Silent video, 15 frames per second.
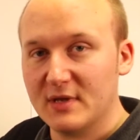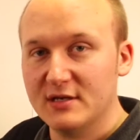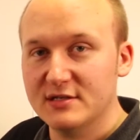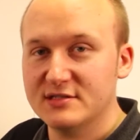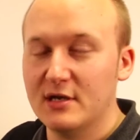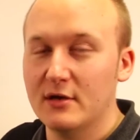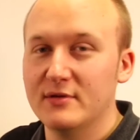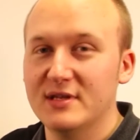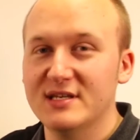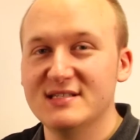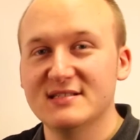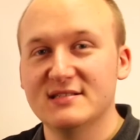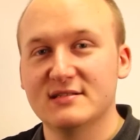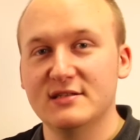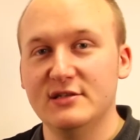So this
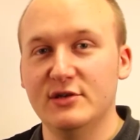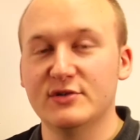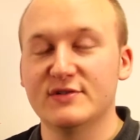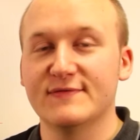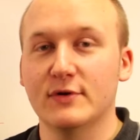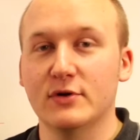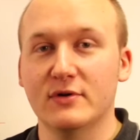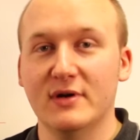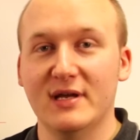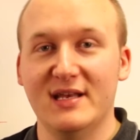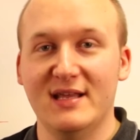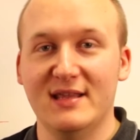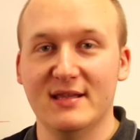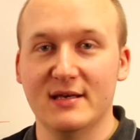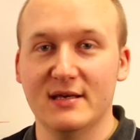is useful in
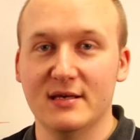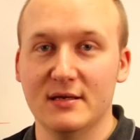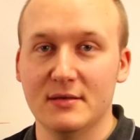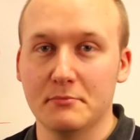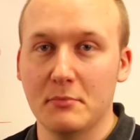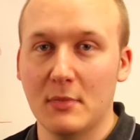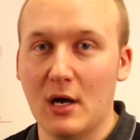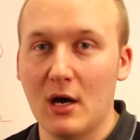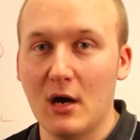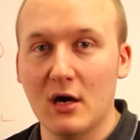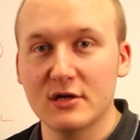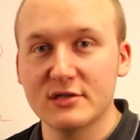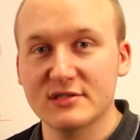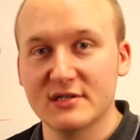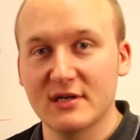either
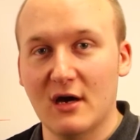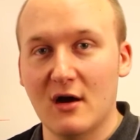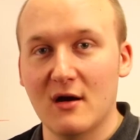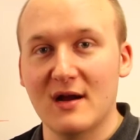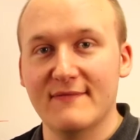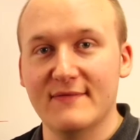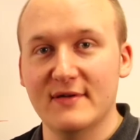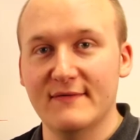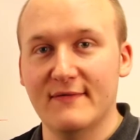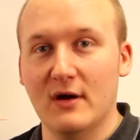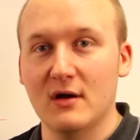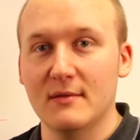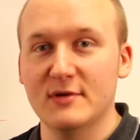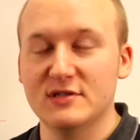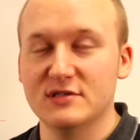harsh RF
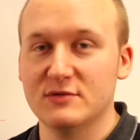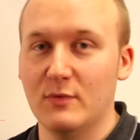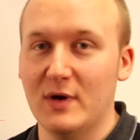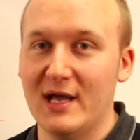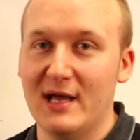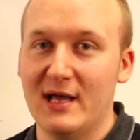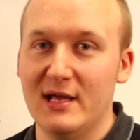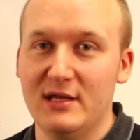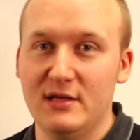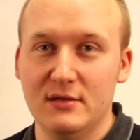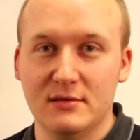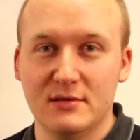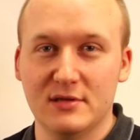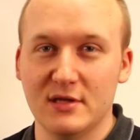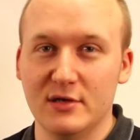environments where
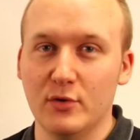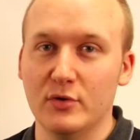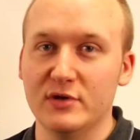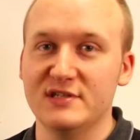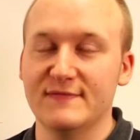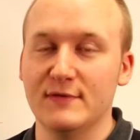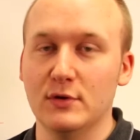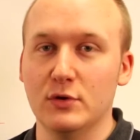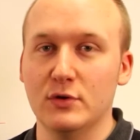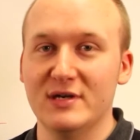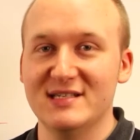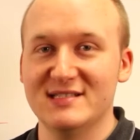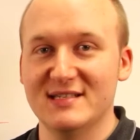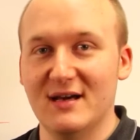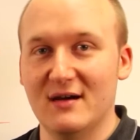the noise floor
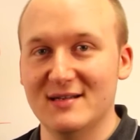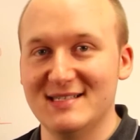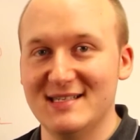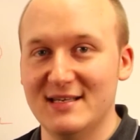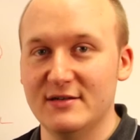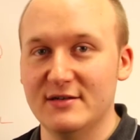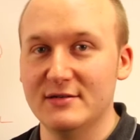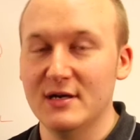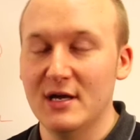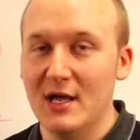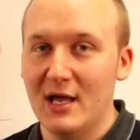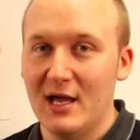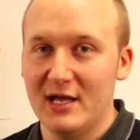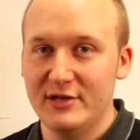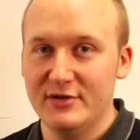isn't ideal
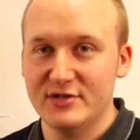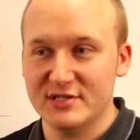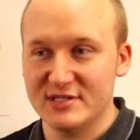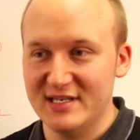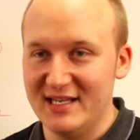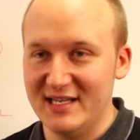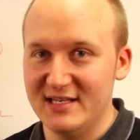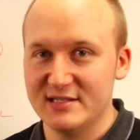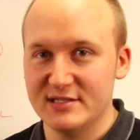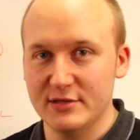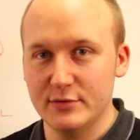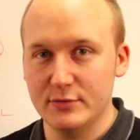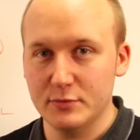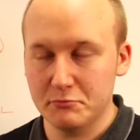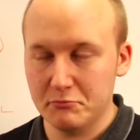and you just need
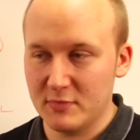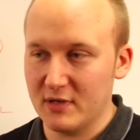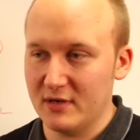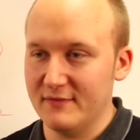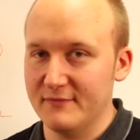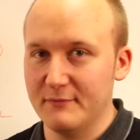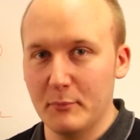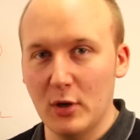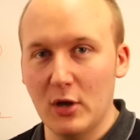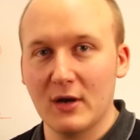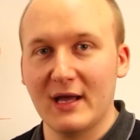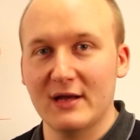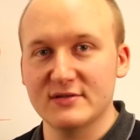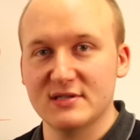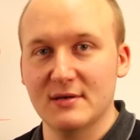to kind of block
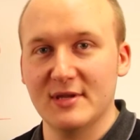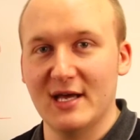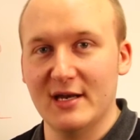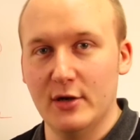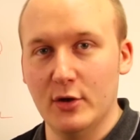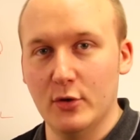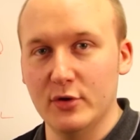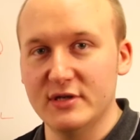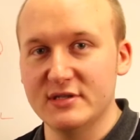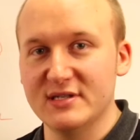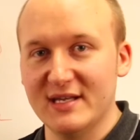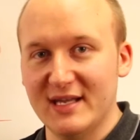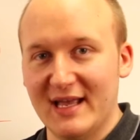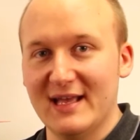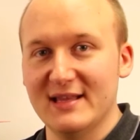out some of that noise
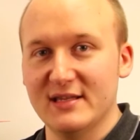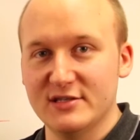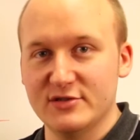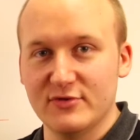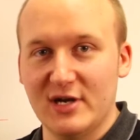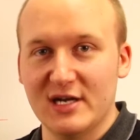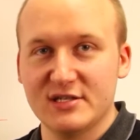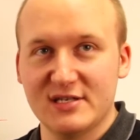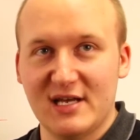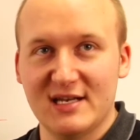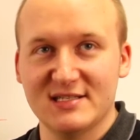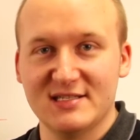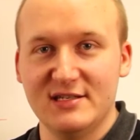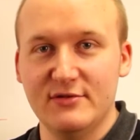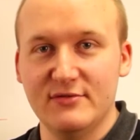and get the
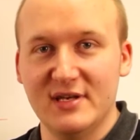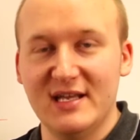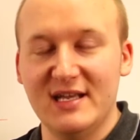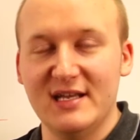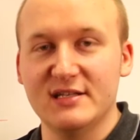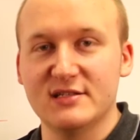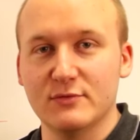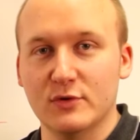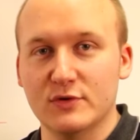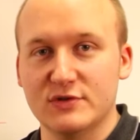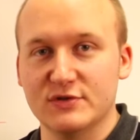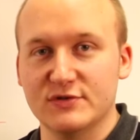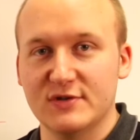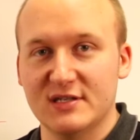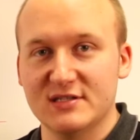directionality you need towards
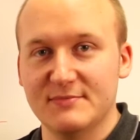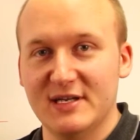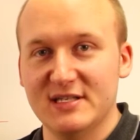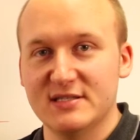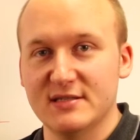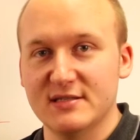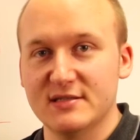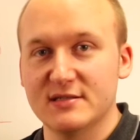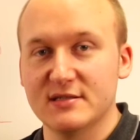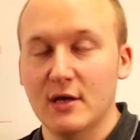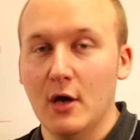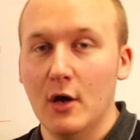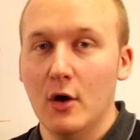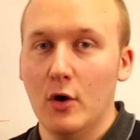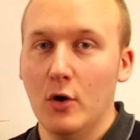your transmitters,
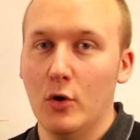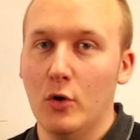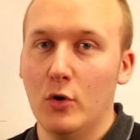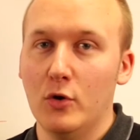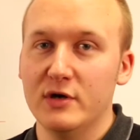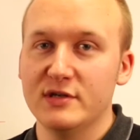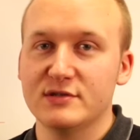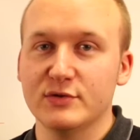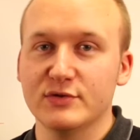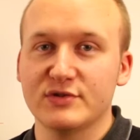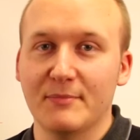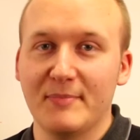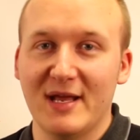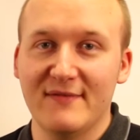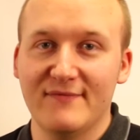or it's also
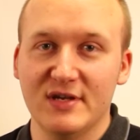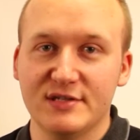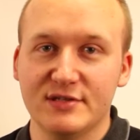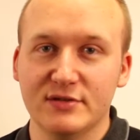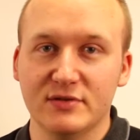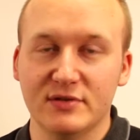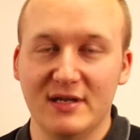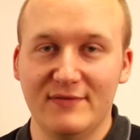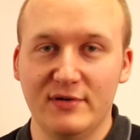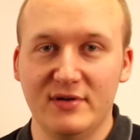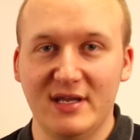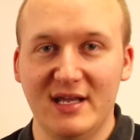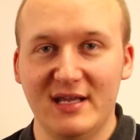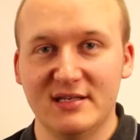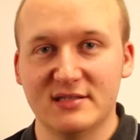beneficial if you
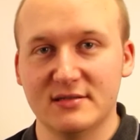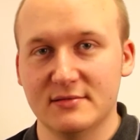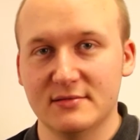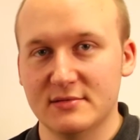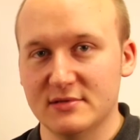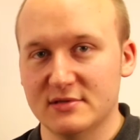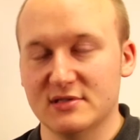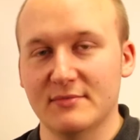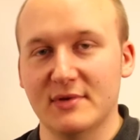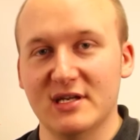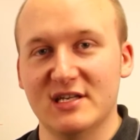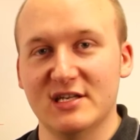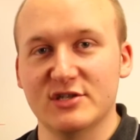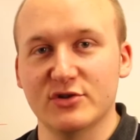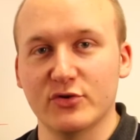need some
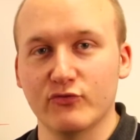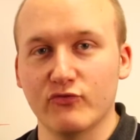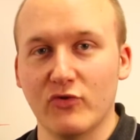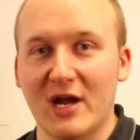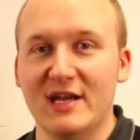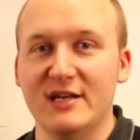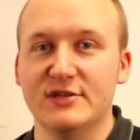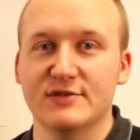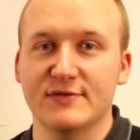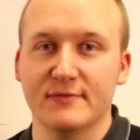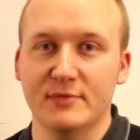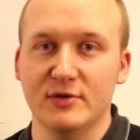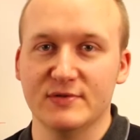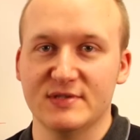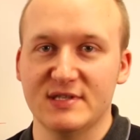additional range
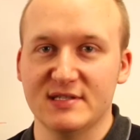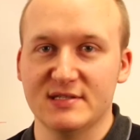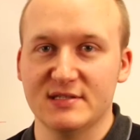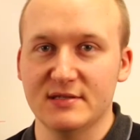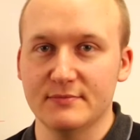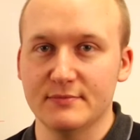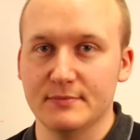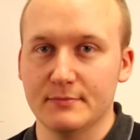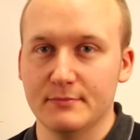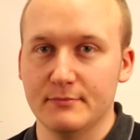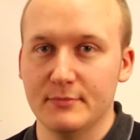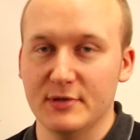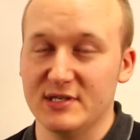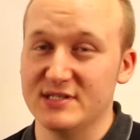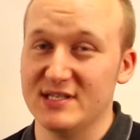from your system,
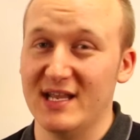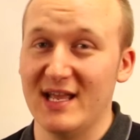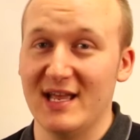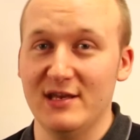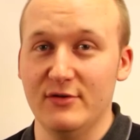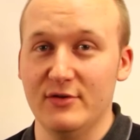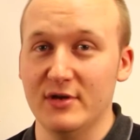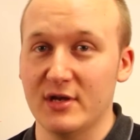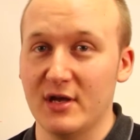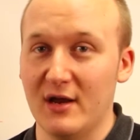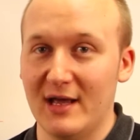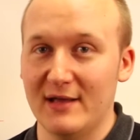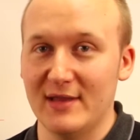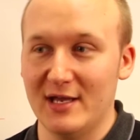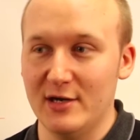because again you can cut
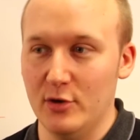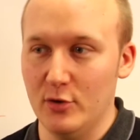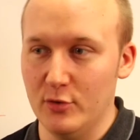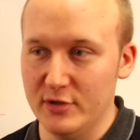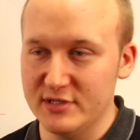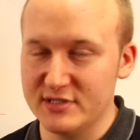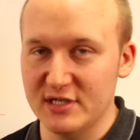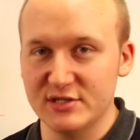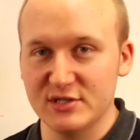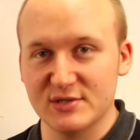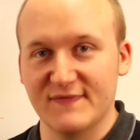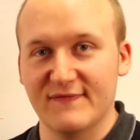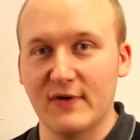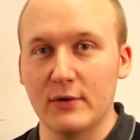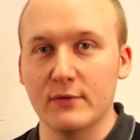out that noise and just
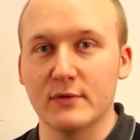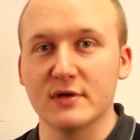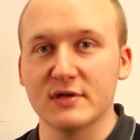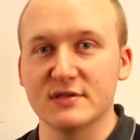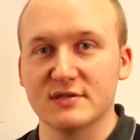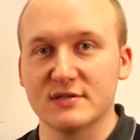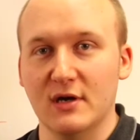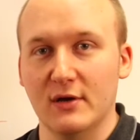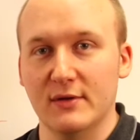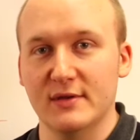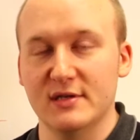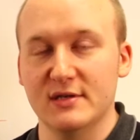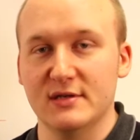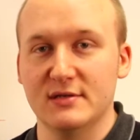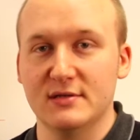focus on
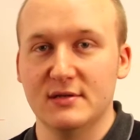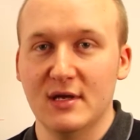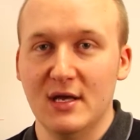the